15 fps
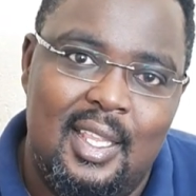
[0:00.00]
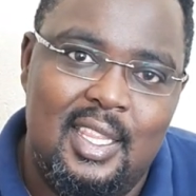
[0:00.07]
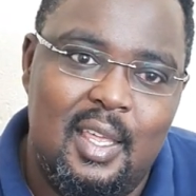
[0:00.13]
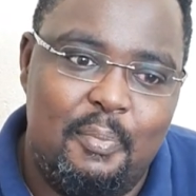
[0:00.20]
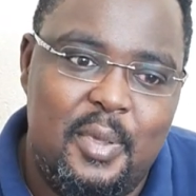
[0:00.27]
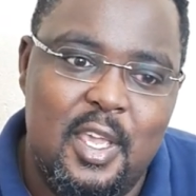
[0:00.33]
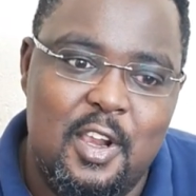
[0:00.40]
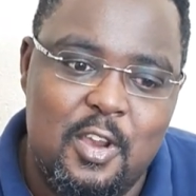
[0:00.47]

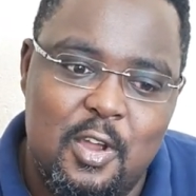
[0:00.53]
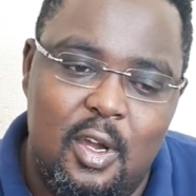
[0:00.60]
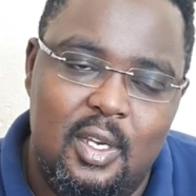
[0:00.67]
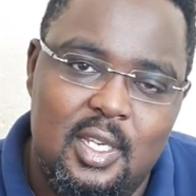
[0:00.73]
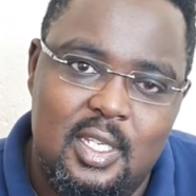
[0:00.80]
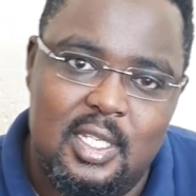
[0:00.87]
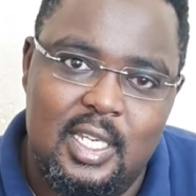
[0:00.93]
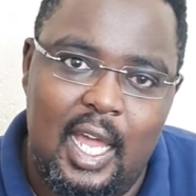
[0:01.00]
the
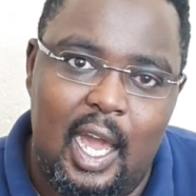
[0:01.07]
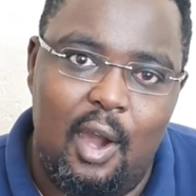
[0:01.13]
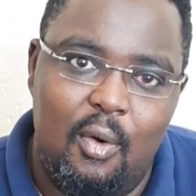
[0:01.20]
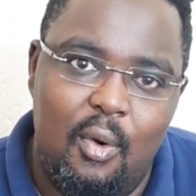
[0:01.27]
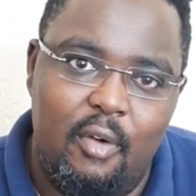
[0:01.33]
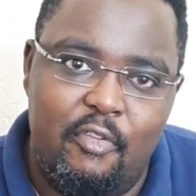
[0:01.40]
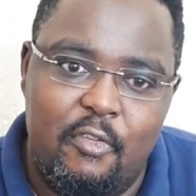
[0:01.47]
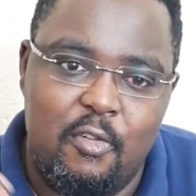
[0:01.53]
period
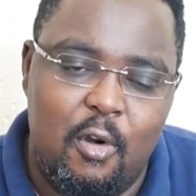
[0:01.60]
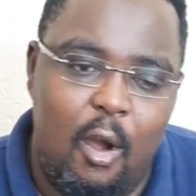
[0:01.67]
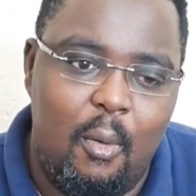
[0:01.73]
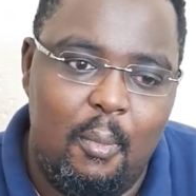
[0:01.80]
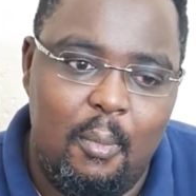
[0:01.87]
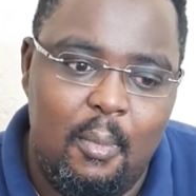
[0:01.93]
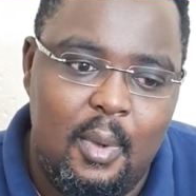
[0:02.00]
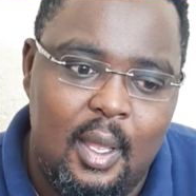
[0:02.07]
now
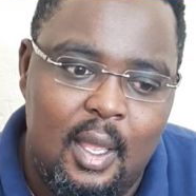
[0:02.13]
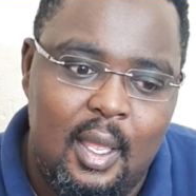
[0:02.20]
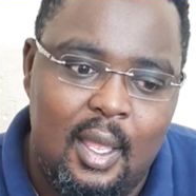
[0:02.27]
from